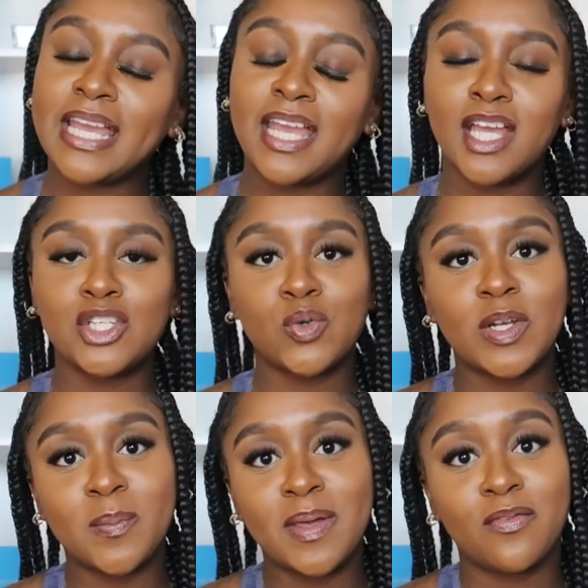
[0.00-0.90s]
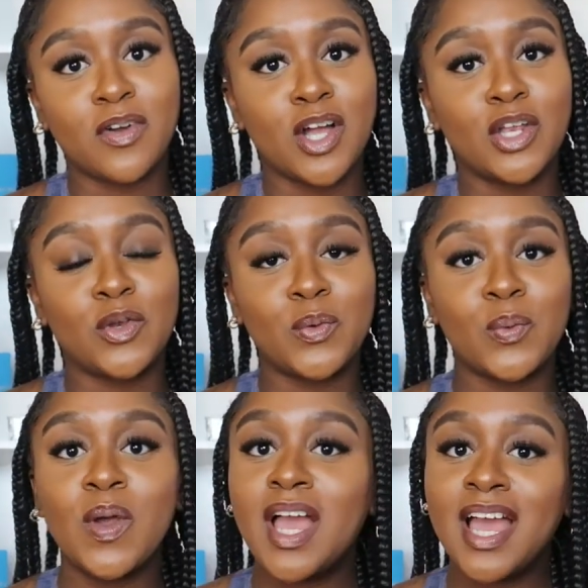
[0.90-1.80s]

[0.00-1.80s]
in joining me for a new